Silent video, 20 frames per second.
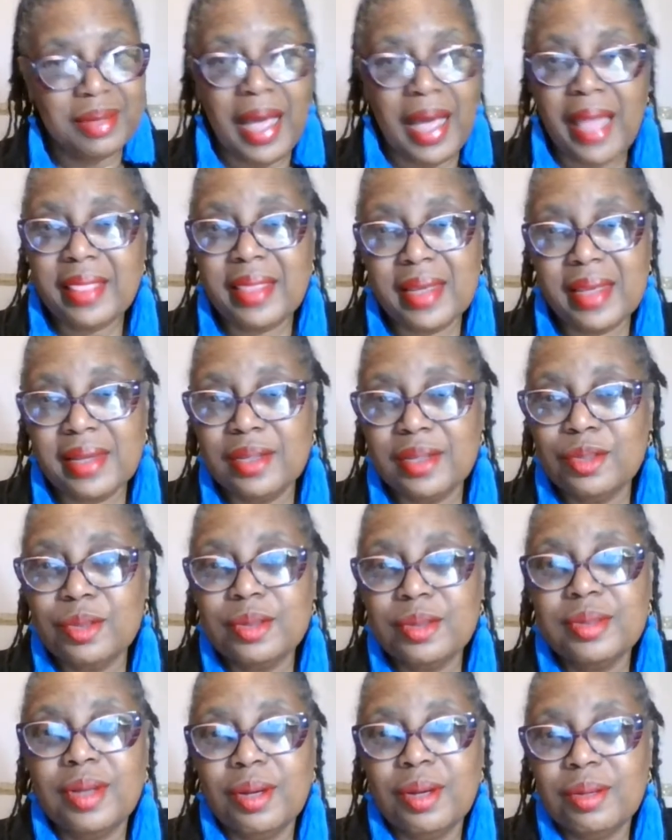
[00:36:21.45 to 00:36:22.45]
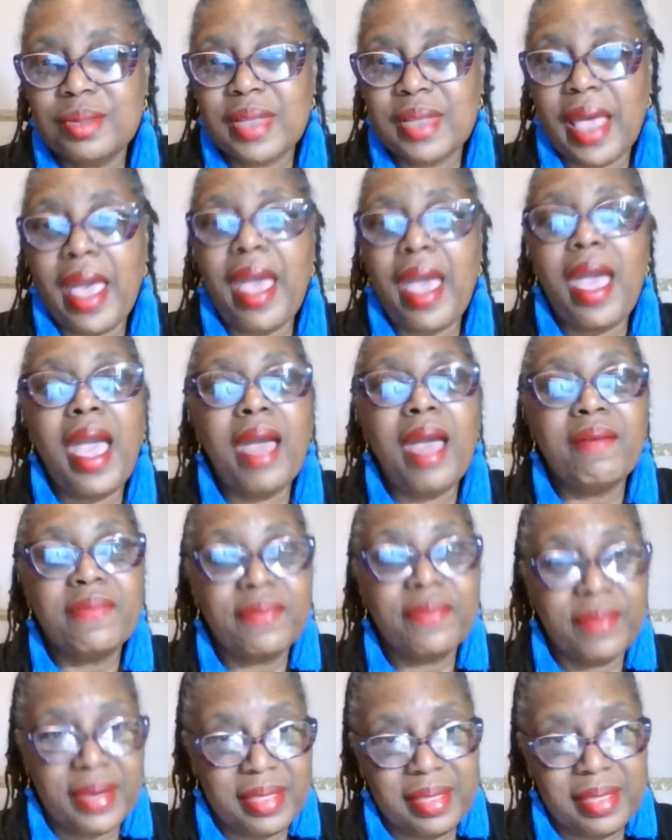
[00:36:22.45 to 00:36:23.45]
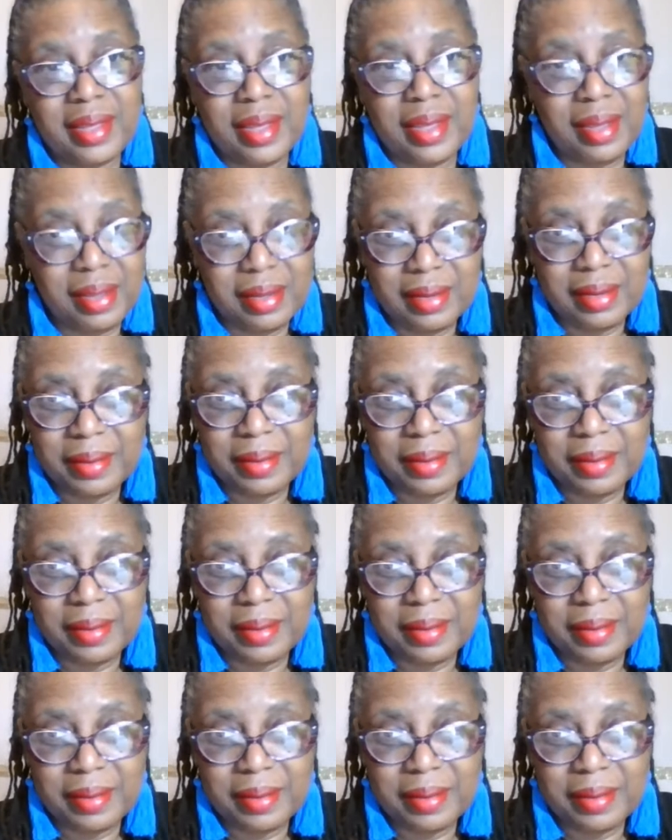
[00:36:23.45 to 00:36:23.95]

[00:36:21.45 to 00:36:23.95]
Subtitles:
I think Google knows everything.